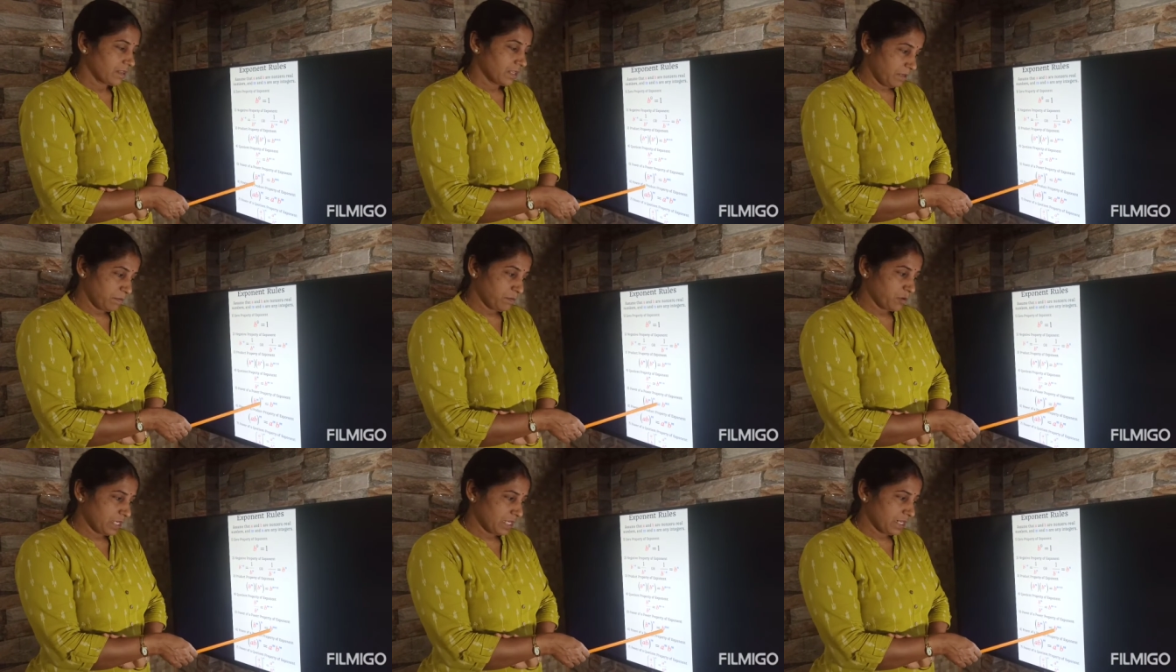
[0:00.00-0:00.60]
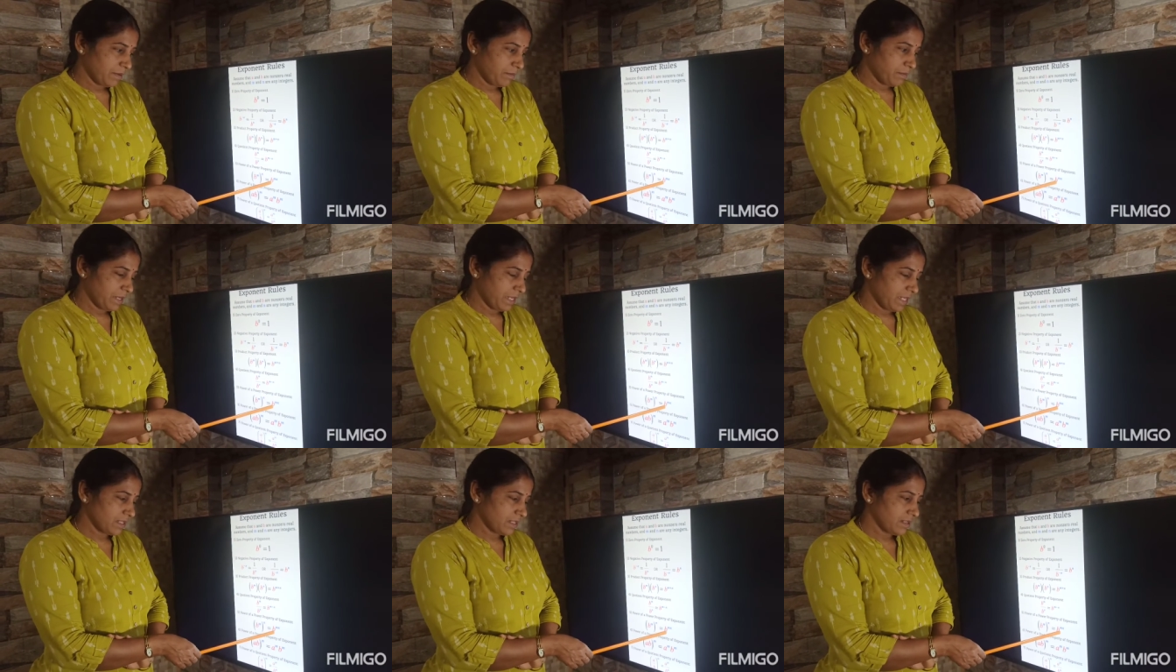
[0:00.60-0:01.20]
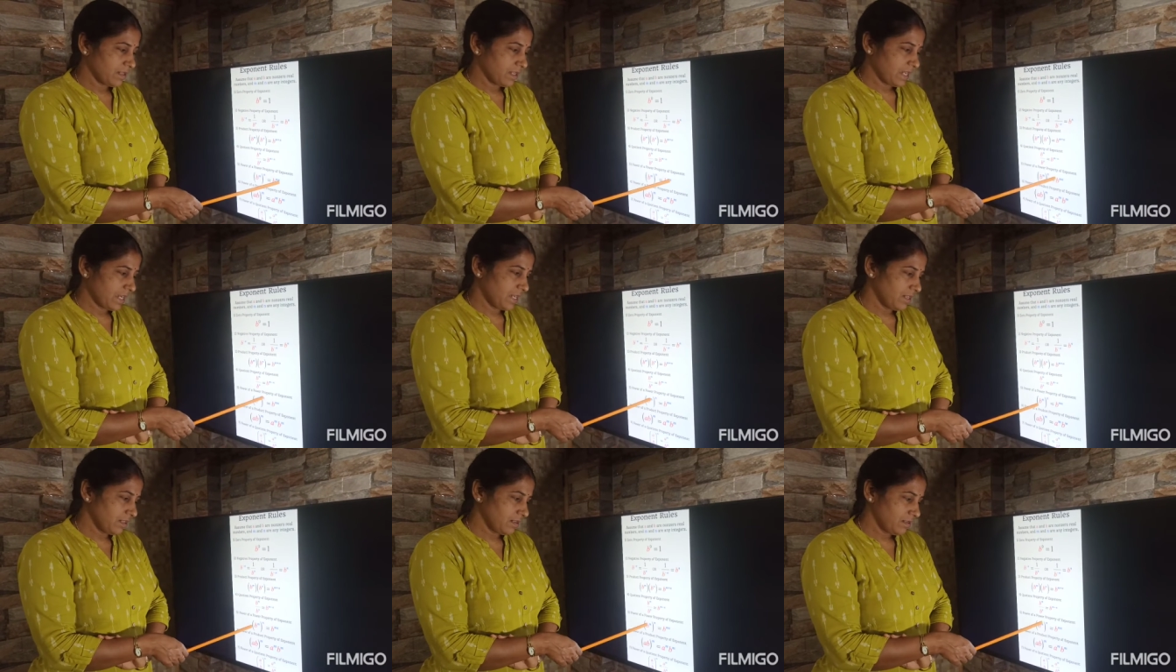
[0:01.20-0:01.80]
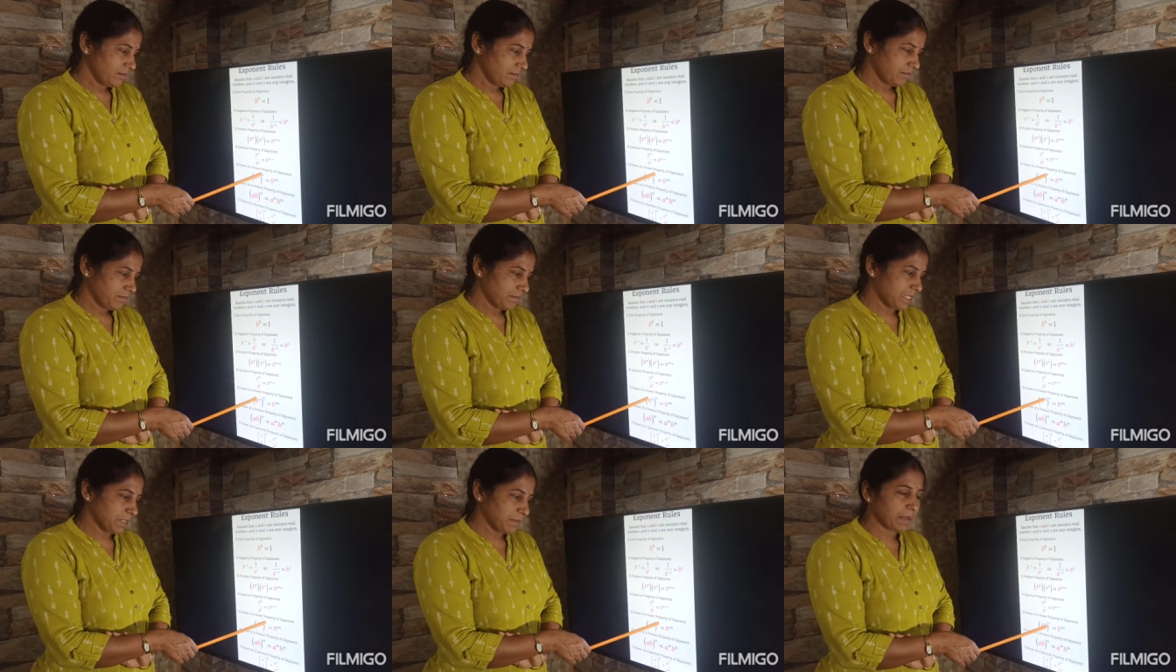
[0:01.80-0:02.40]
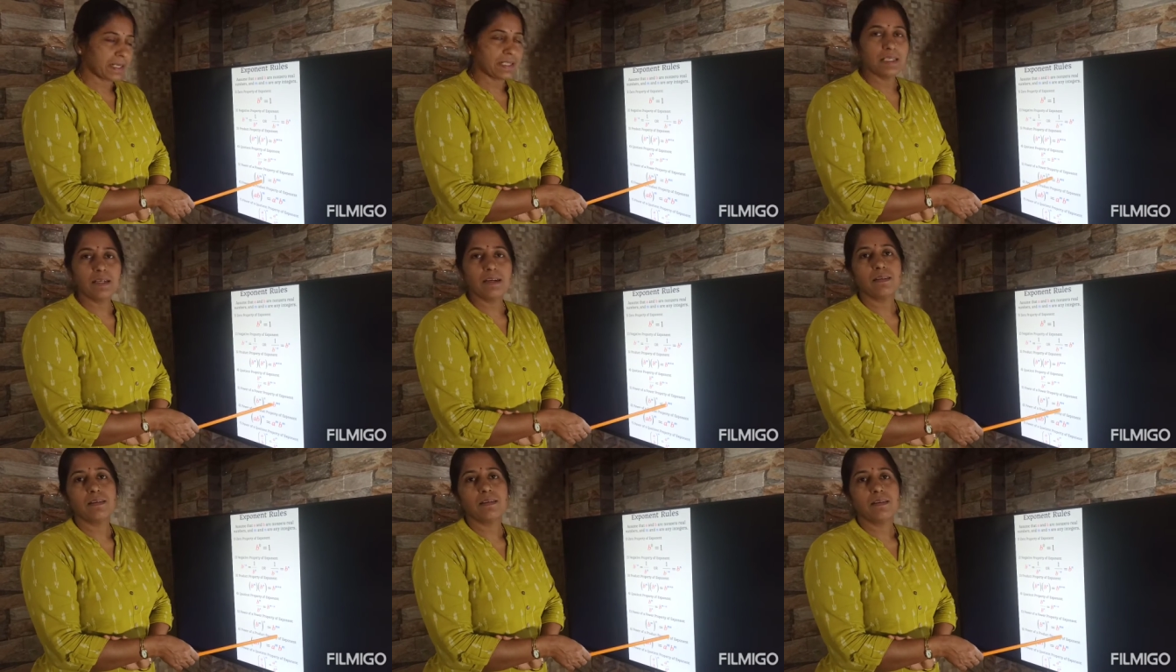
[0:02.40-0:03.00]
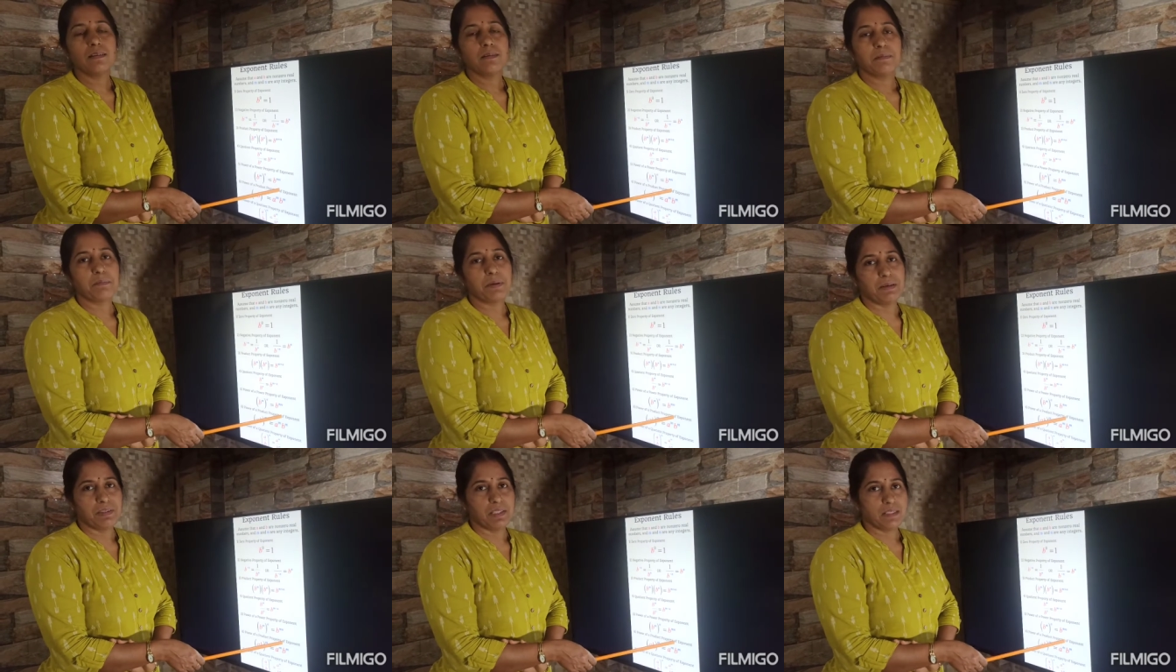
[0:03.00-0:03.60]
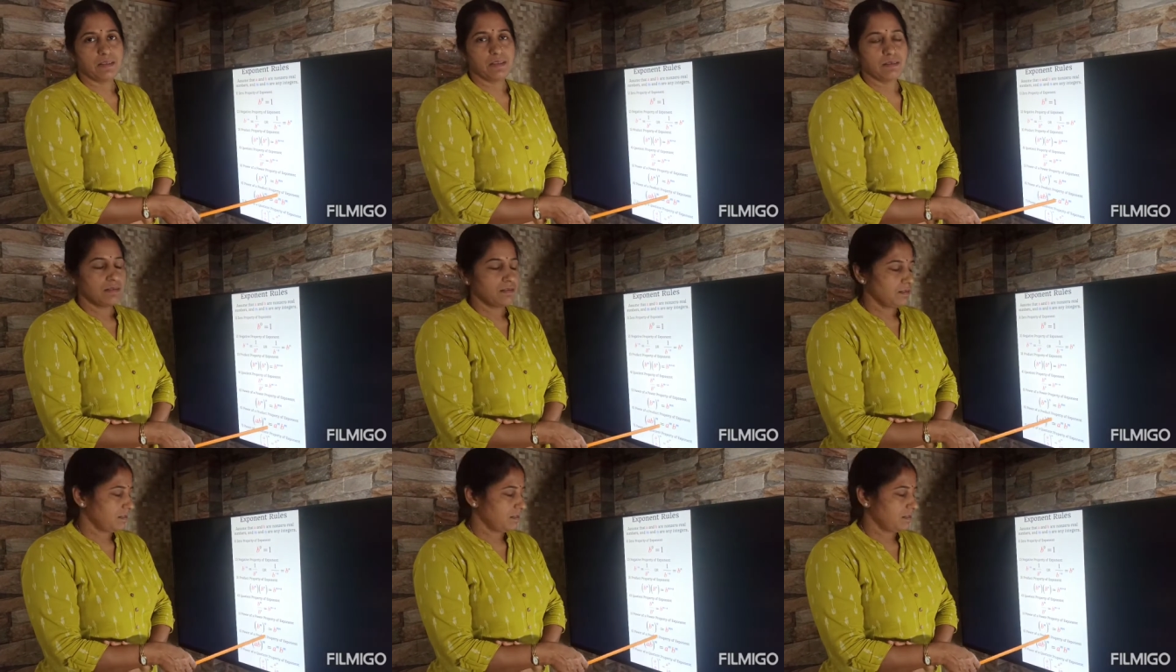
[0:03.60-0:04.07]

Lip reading: keep one time base and multiply the powers.